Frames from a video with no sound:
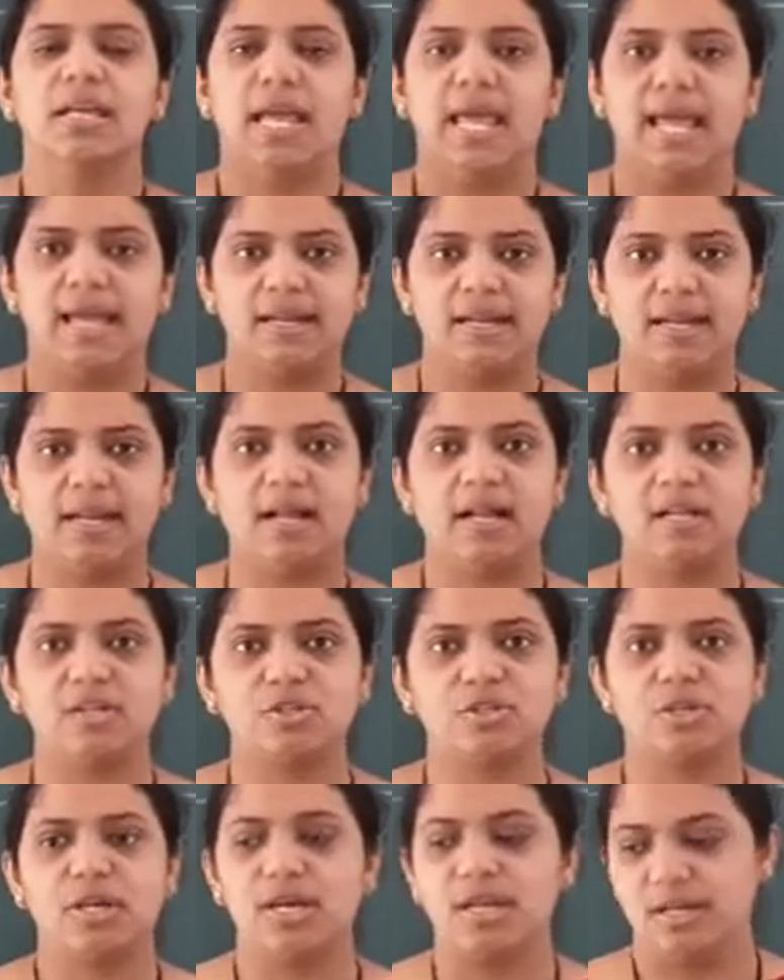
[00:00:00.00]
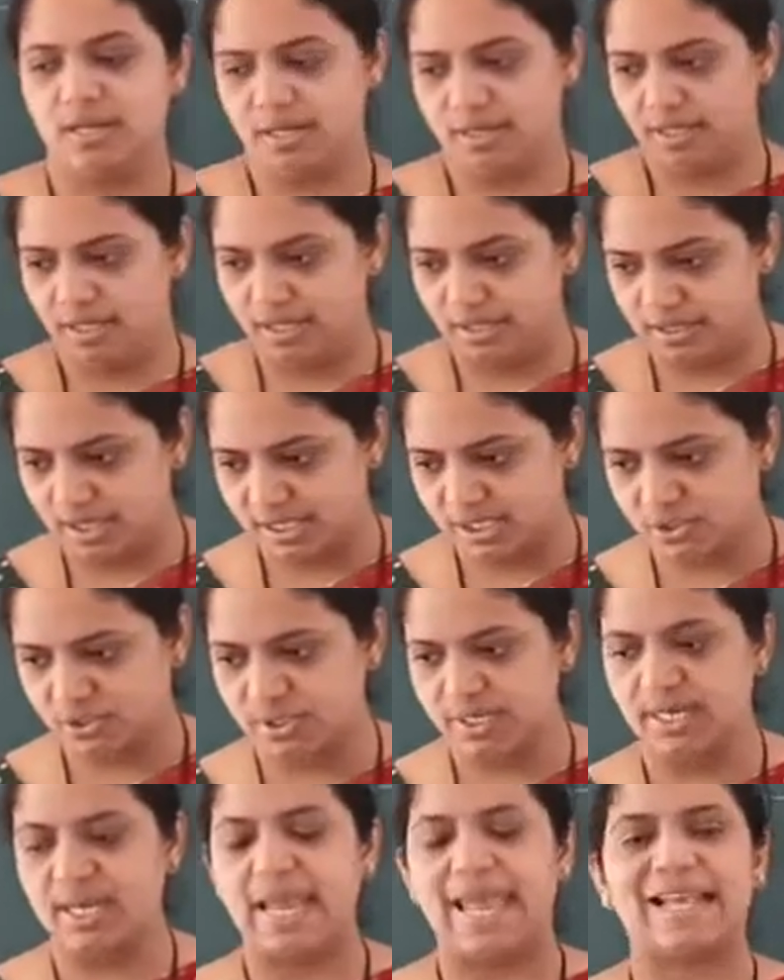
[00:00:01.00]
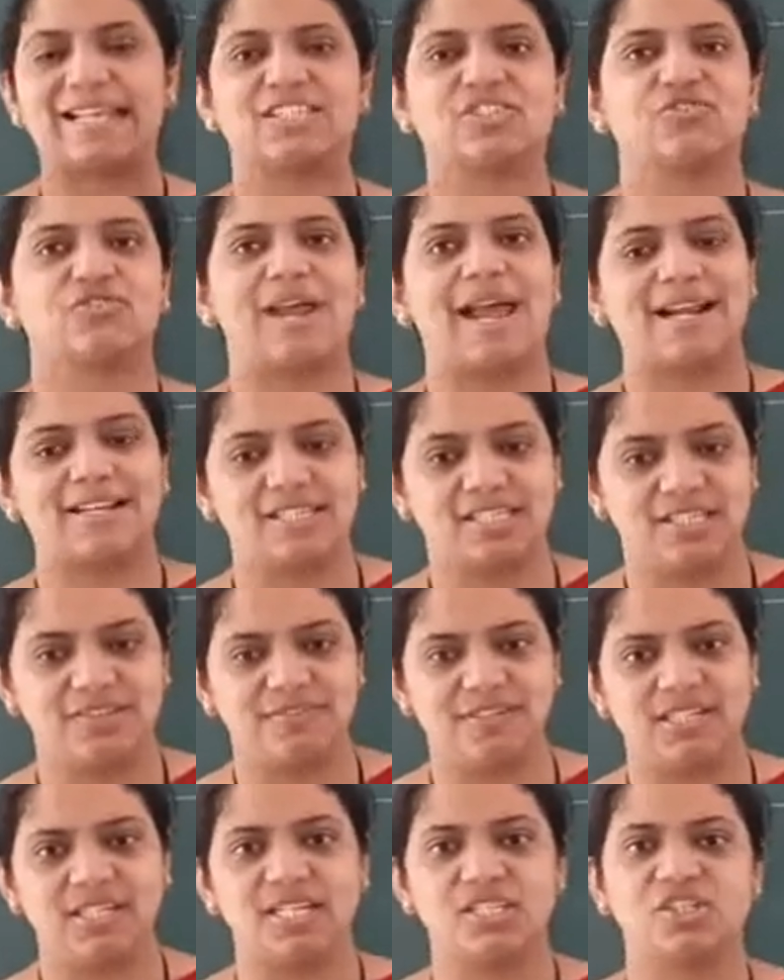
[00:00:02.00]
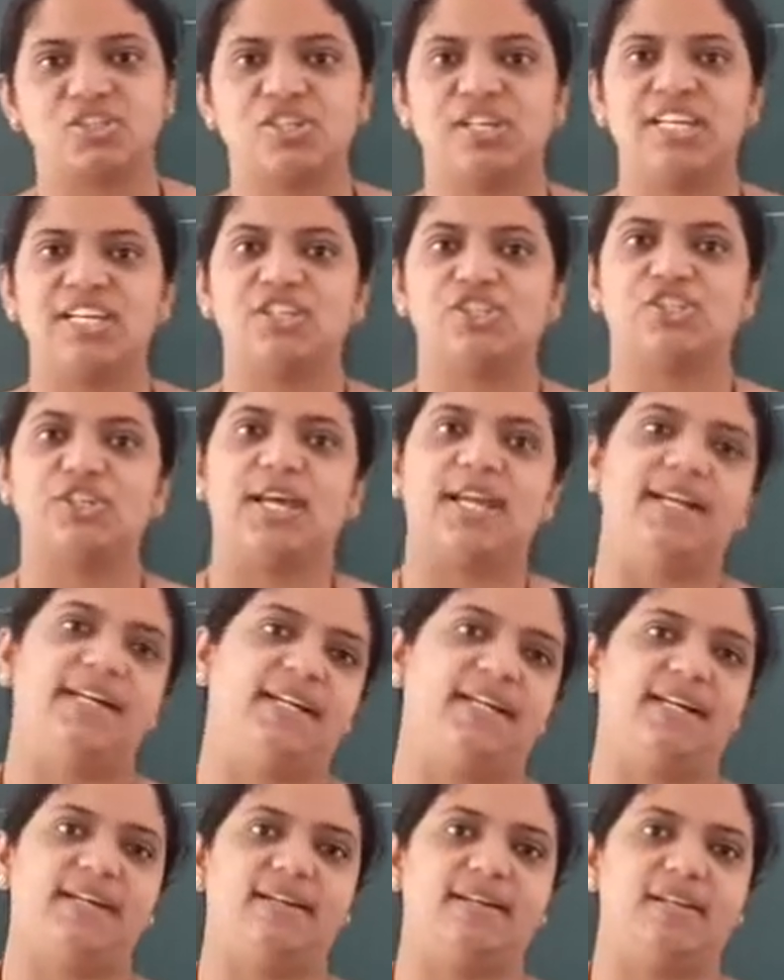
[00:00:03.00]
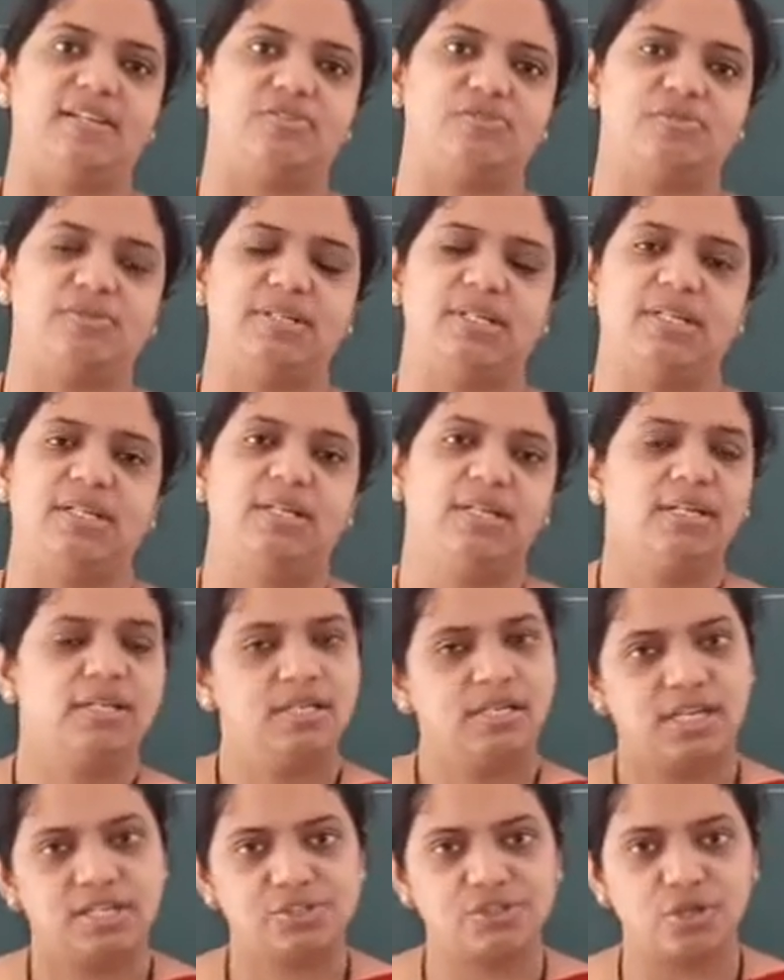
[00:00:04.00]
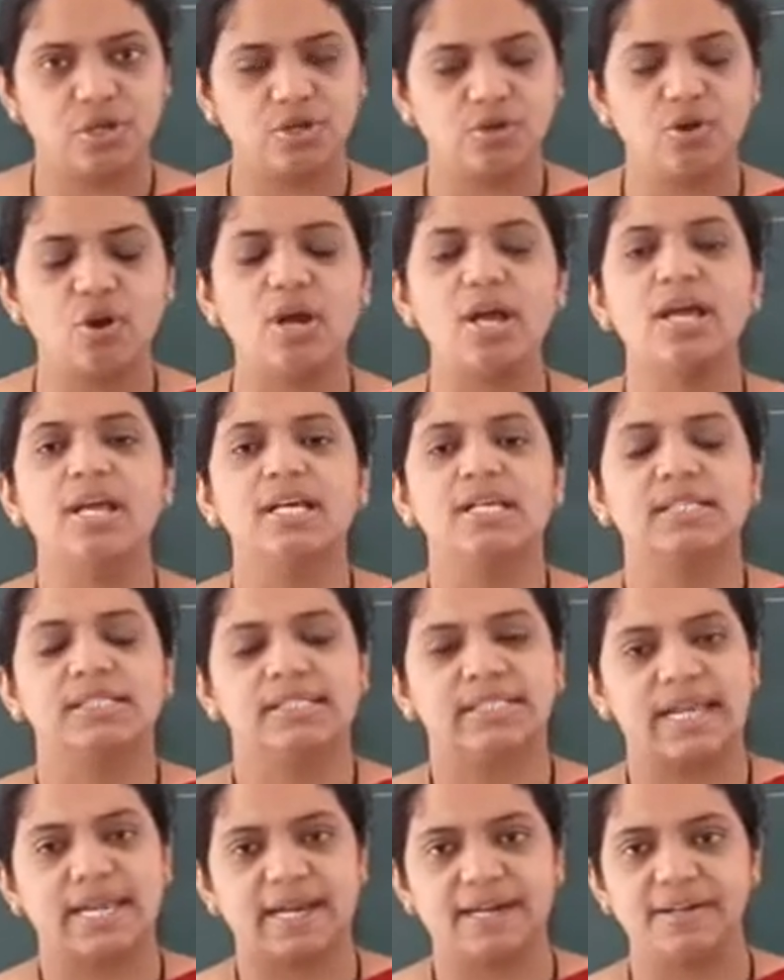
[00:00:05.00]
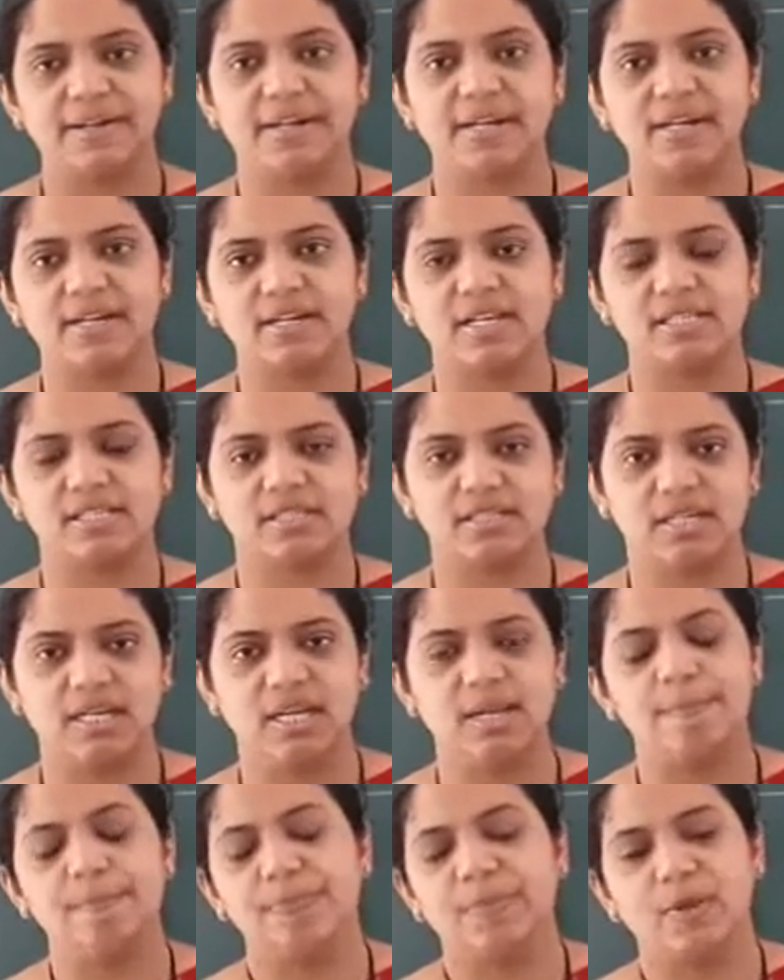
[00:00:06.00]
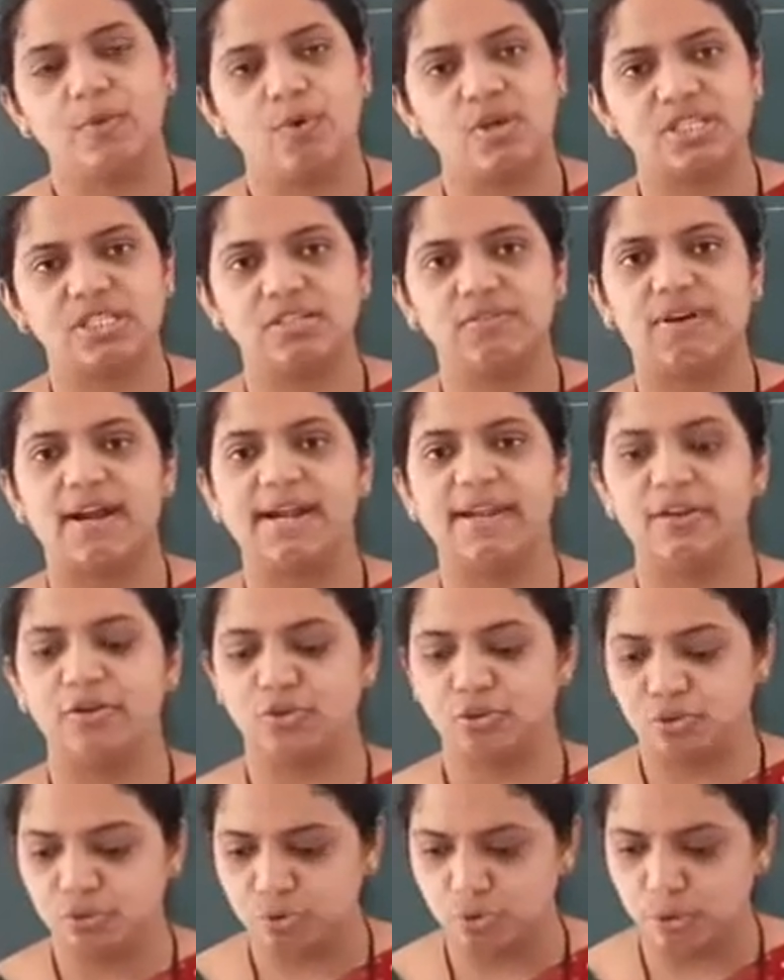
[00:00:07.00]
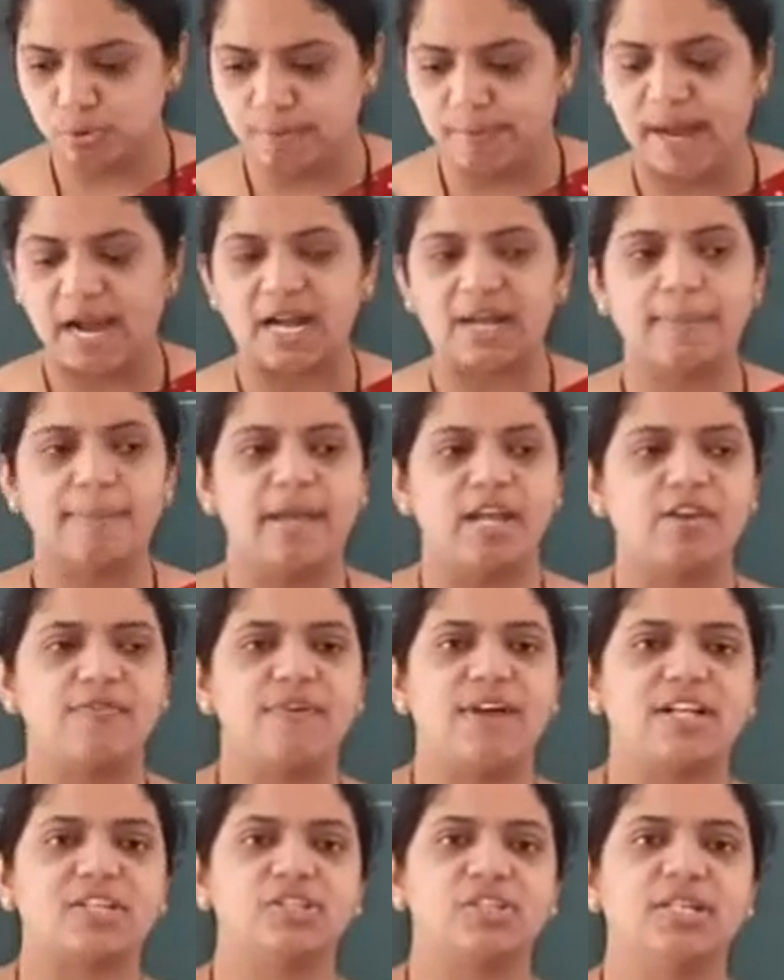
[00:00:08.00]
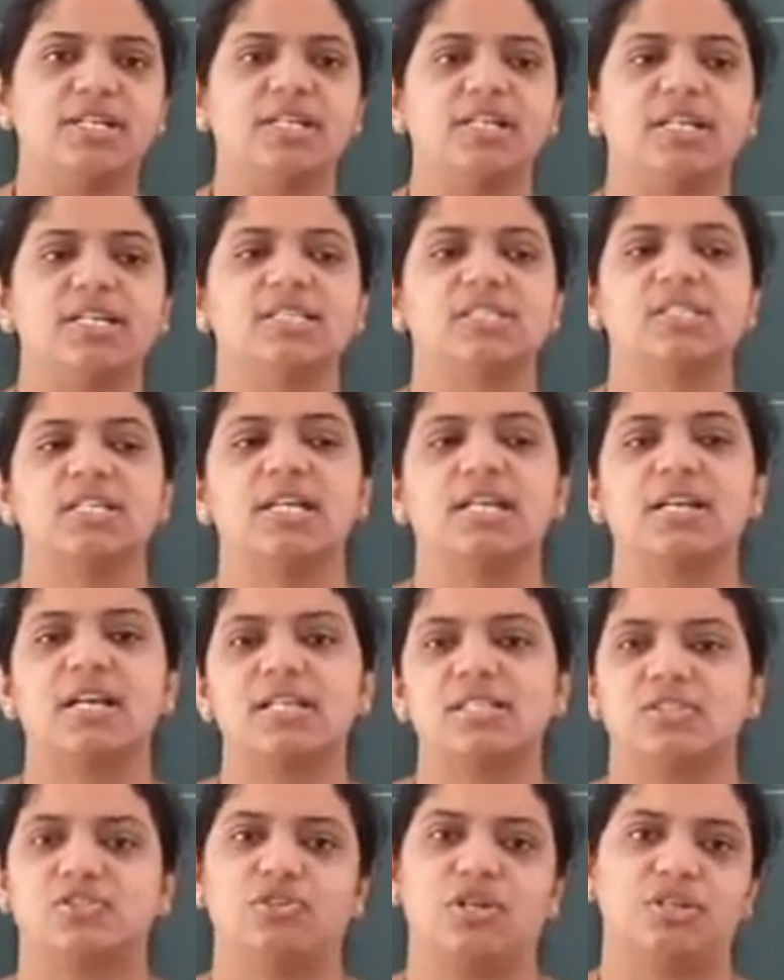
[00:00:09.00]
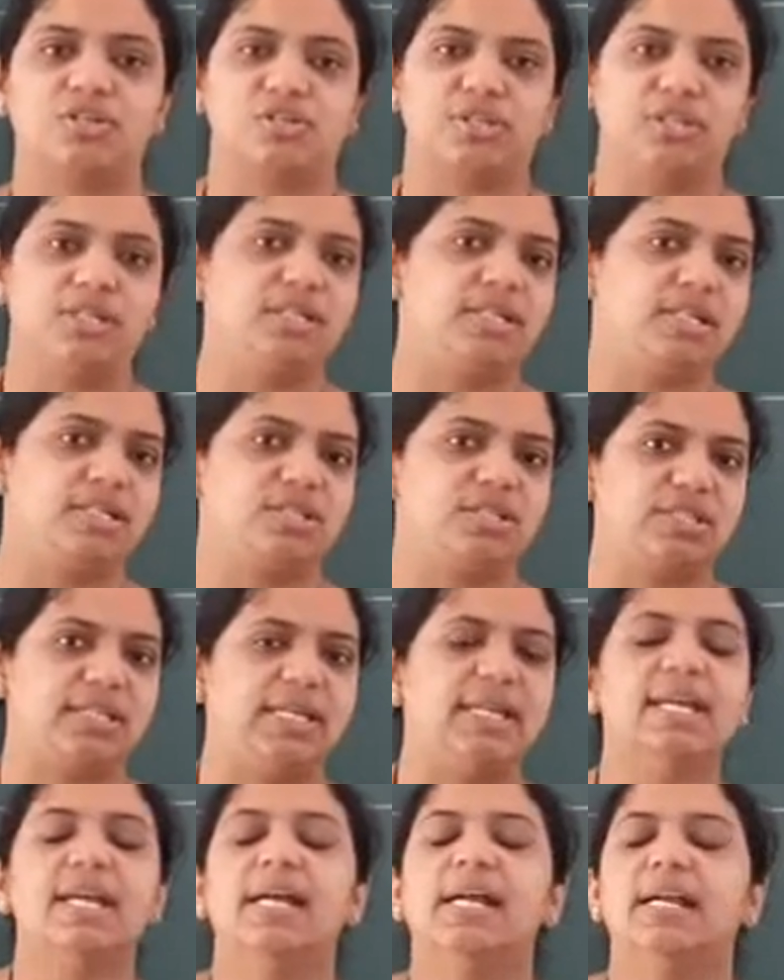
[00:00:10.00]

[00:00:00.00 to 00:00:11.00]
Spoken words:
agriculture industry, extractive industry, genetic industry. Yes or no? Secondary industry was divided into two parts: manufacturing industry, construction industry.